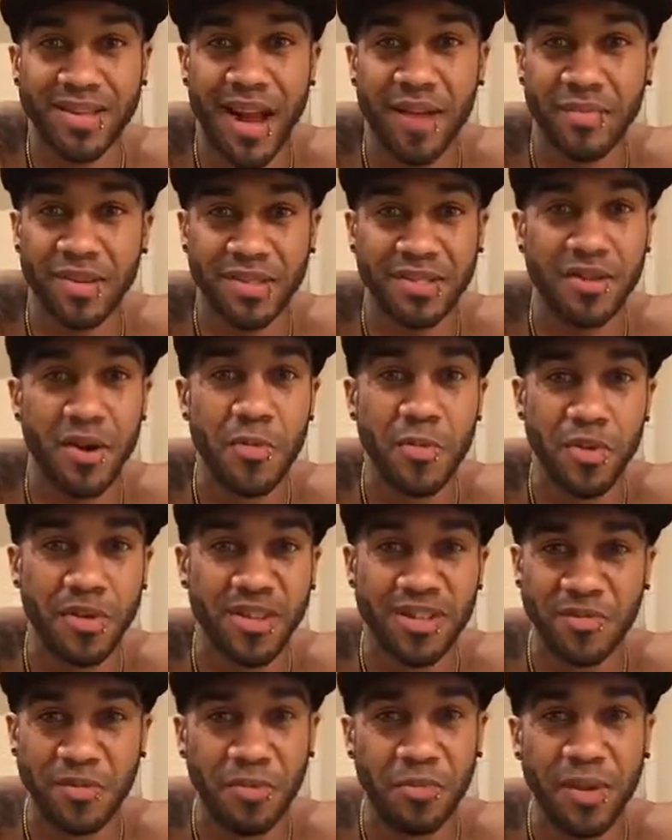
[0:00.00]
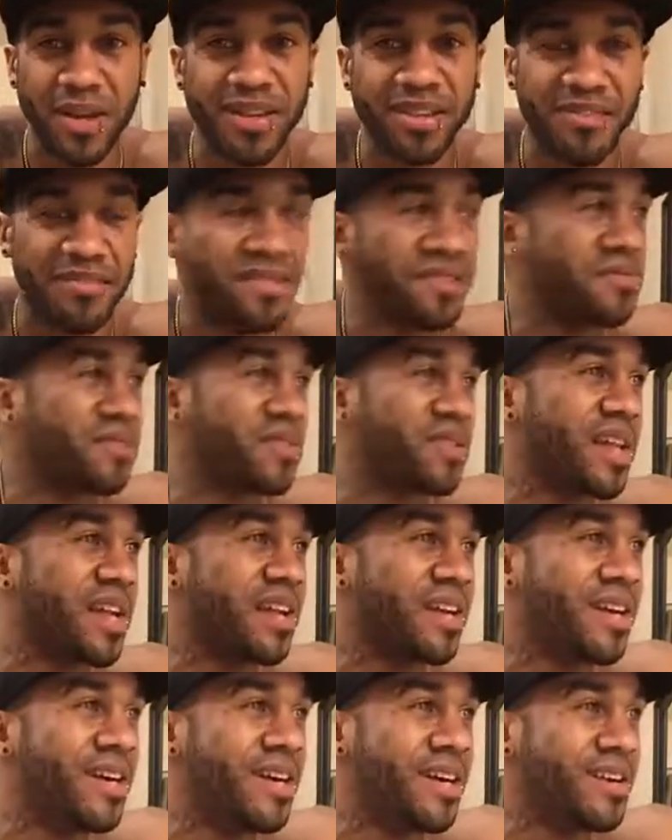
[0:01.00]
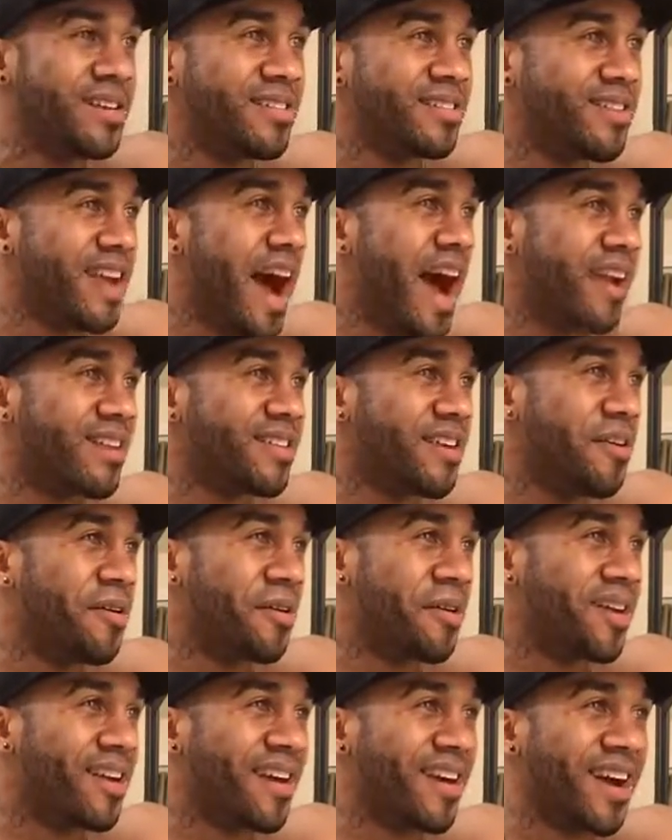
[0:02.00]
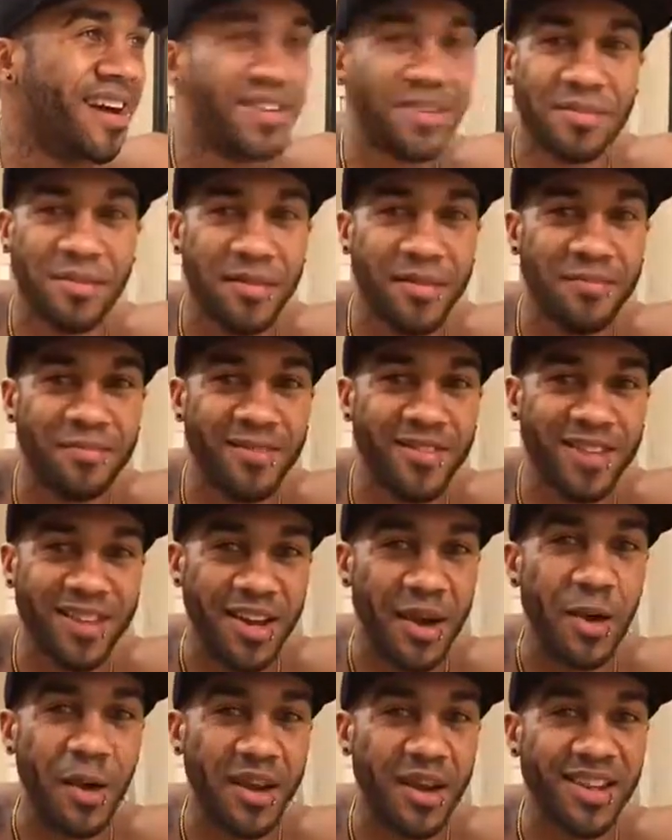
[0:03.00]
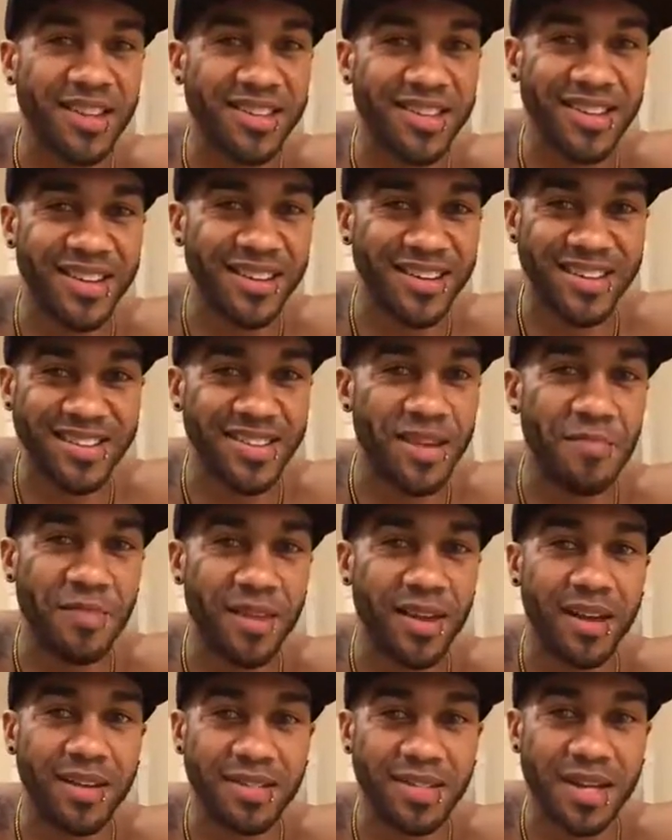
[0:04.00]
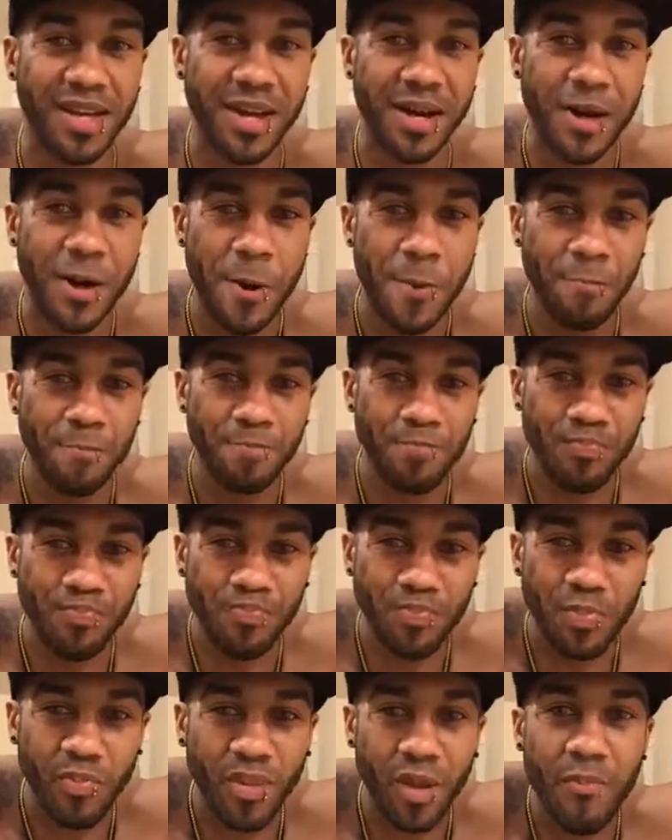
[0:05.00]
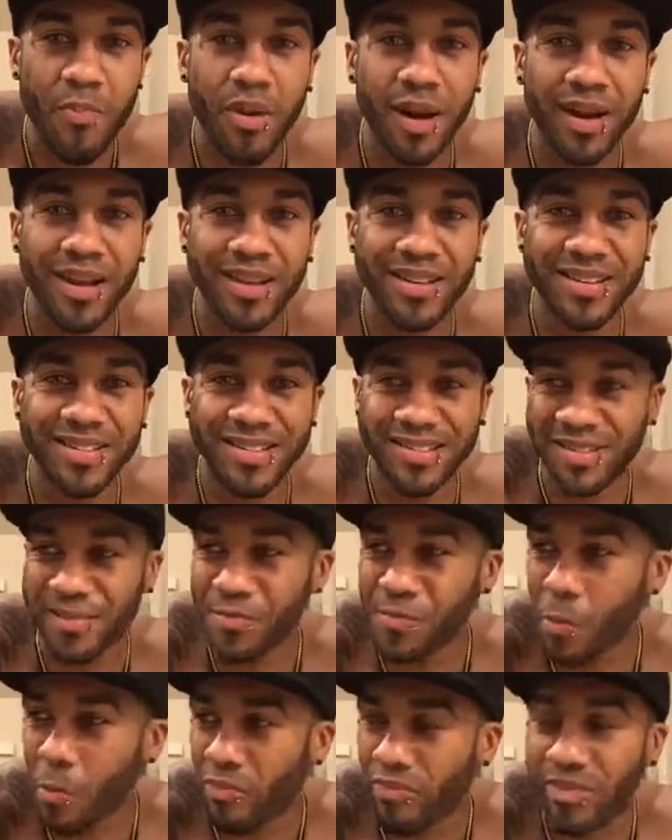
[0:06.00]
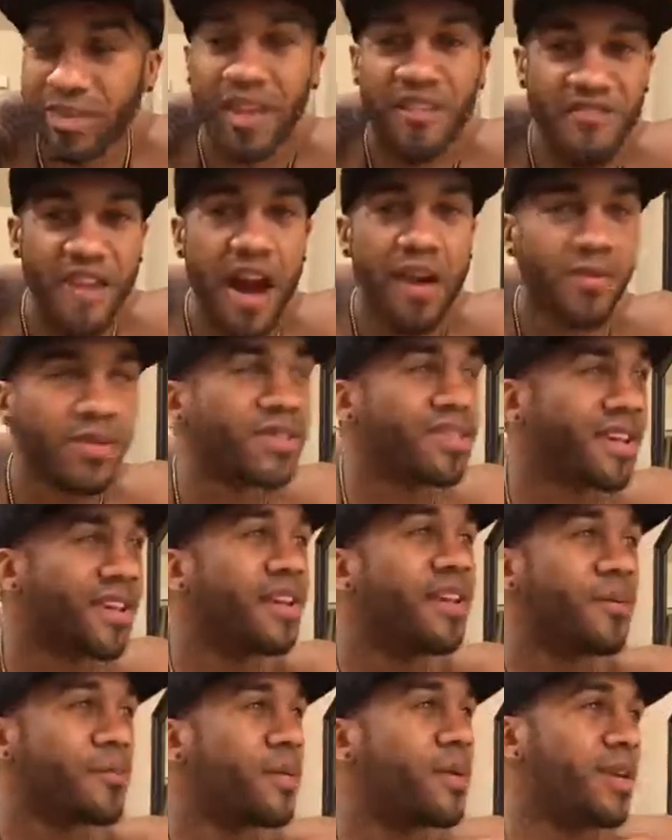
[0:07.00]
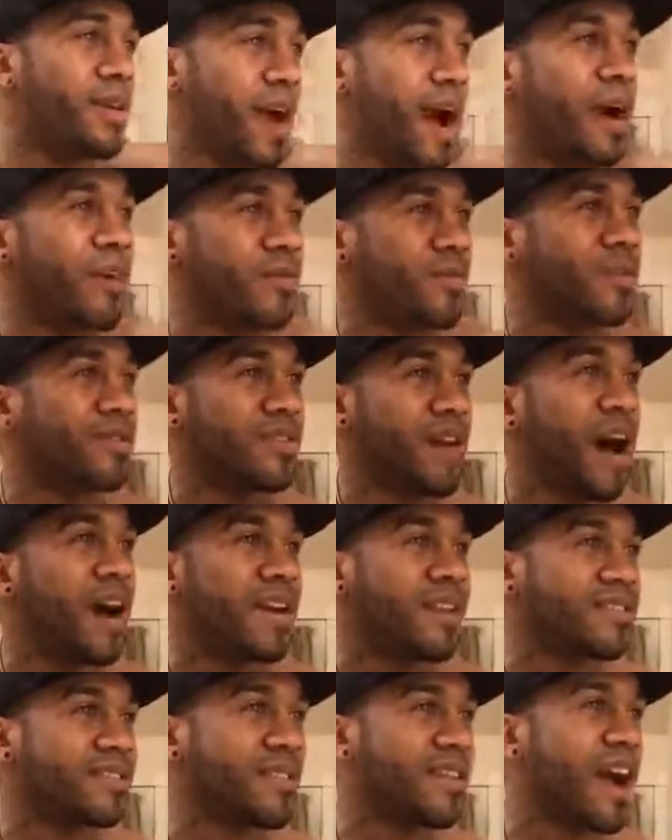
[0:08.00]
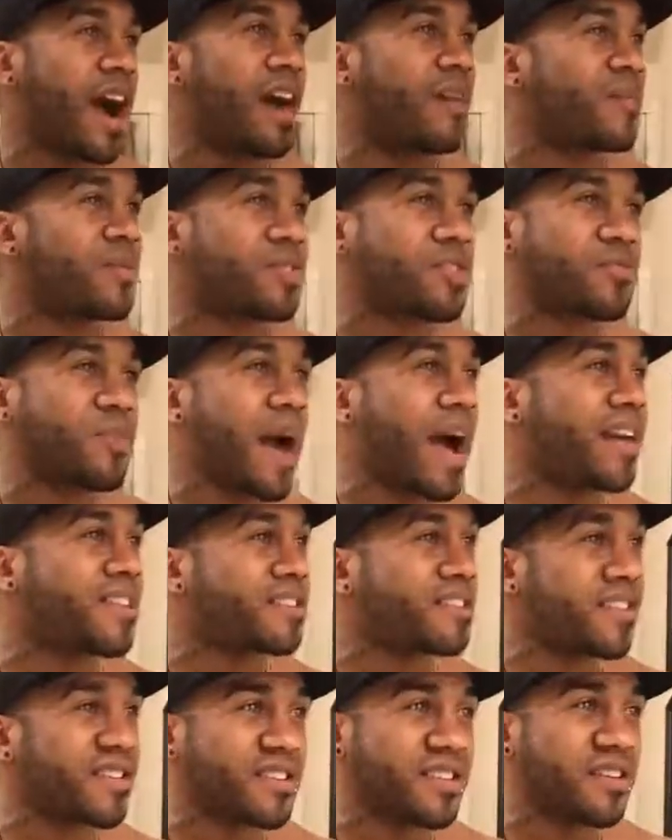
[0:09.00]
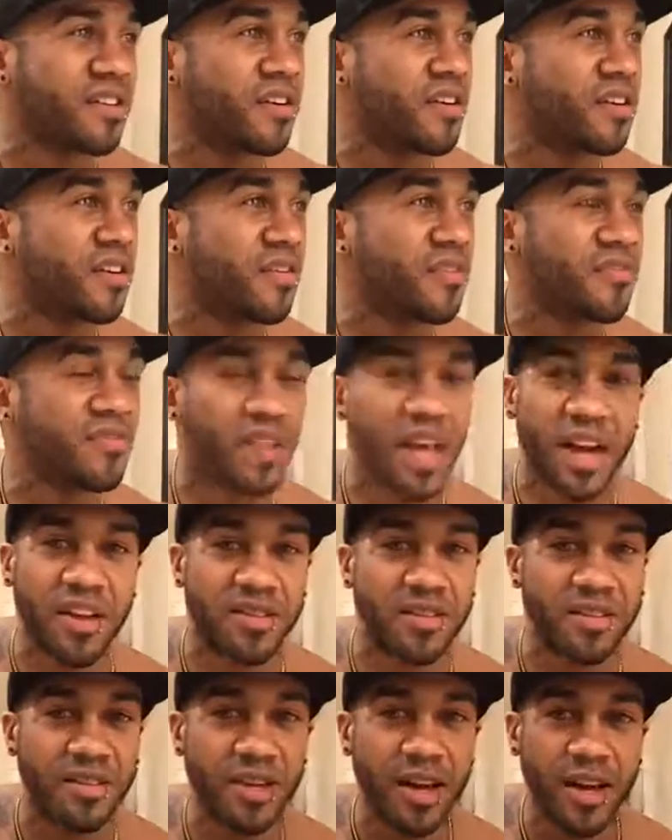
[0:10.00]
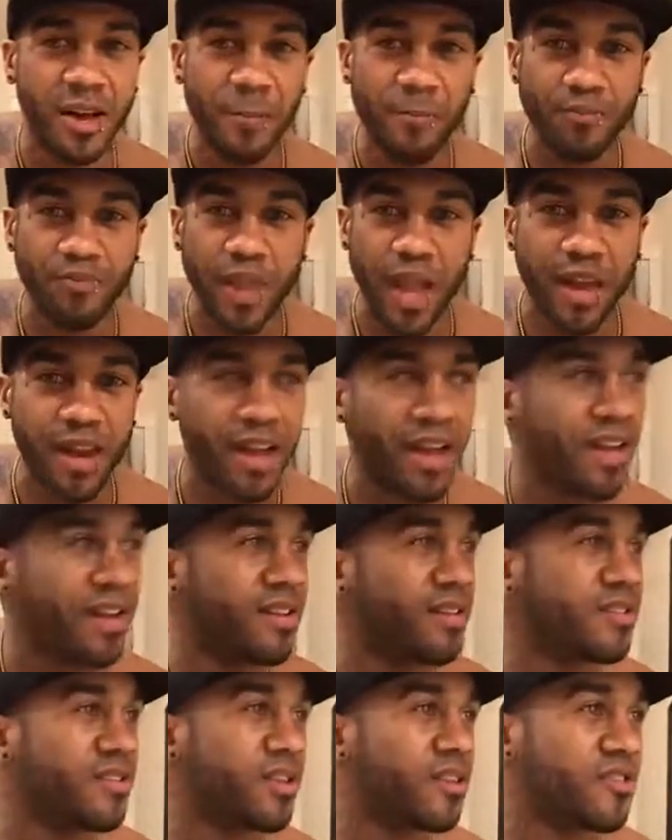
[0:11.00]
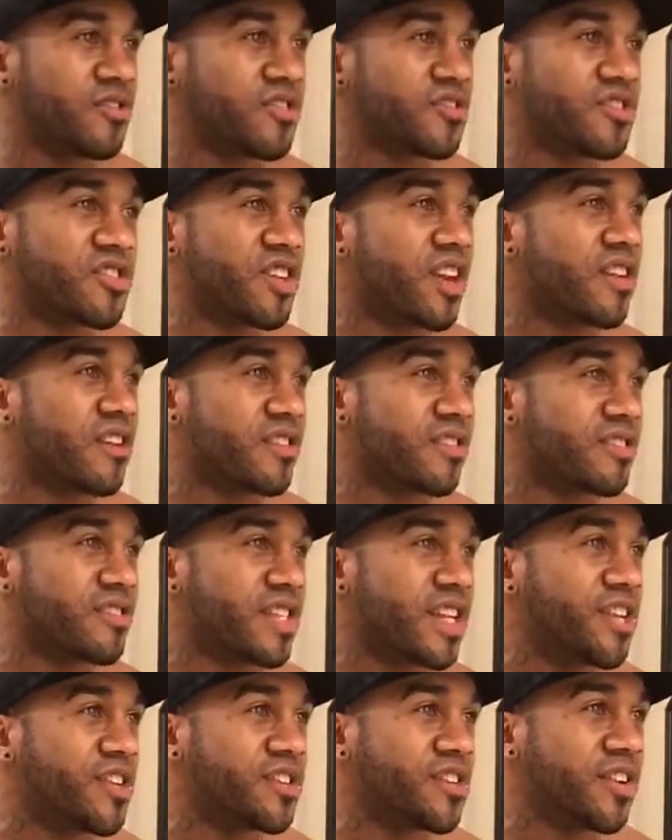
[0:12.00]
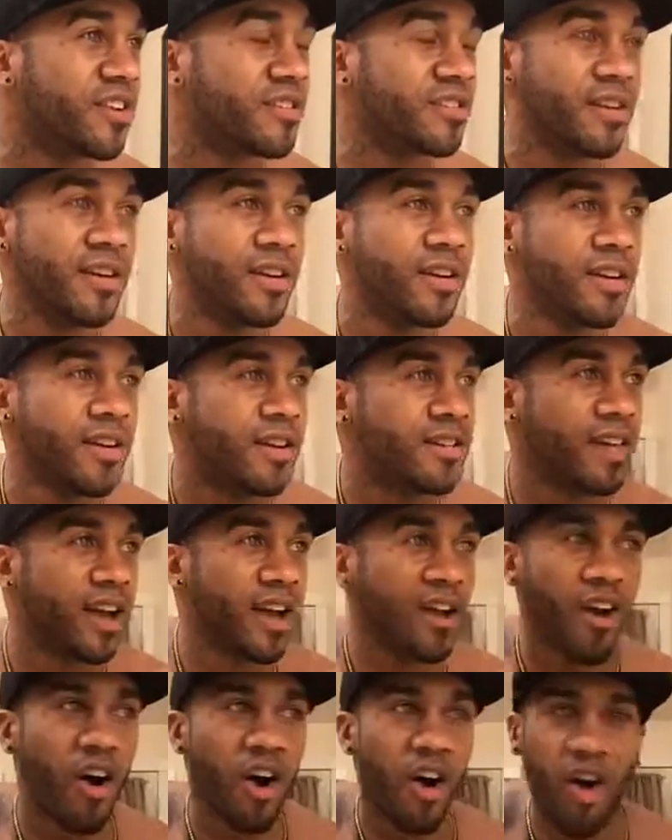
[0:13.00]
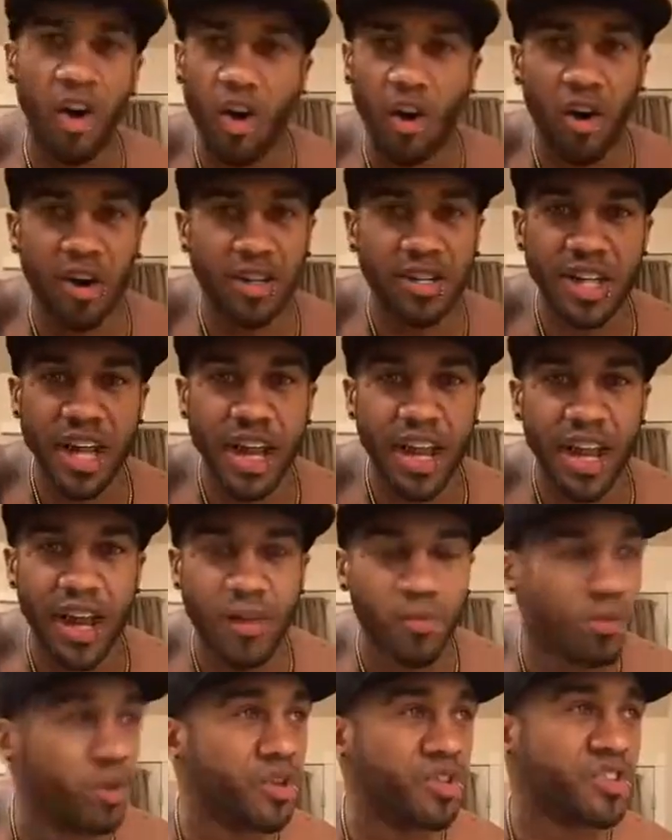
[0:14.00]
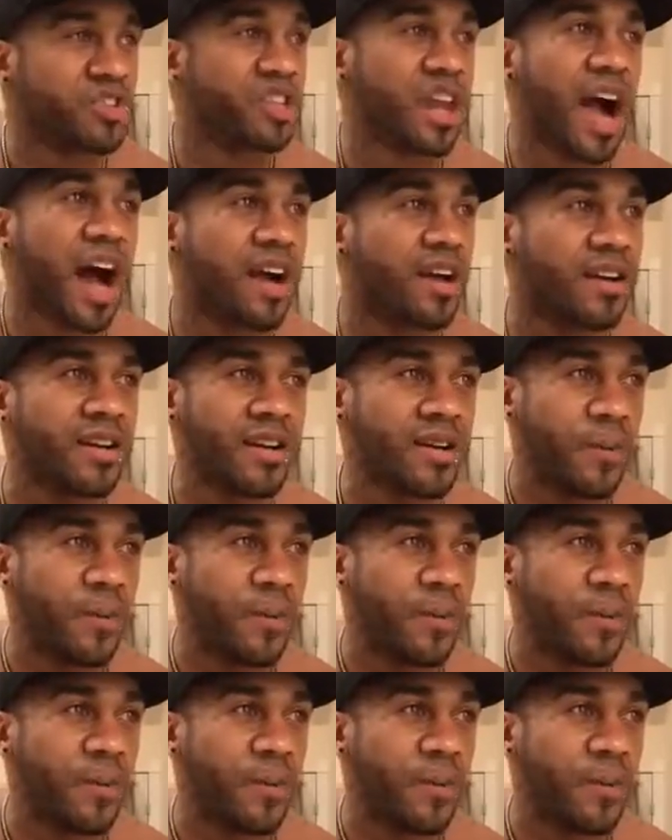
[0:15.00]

is how much doper this would be if this was, like, not coconut ice cream with coconuts in it and something else. But if I was a hippie, I would smash this in a flannel and a Leonard Skinner t-shirt, like, all day at Woodstock.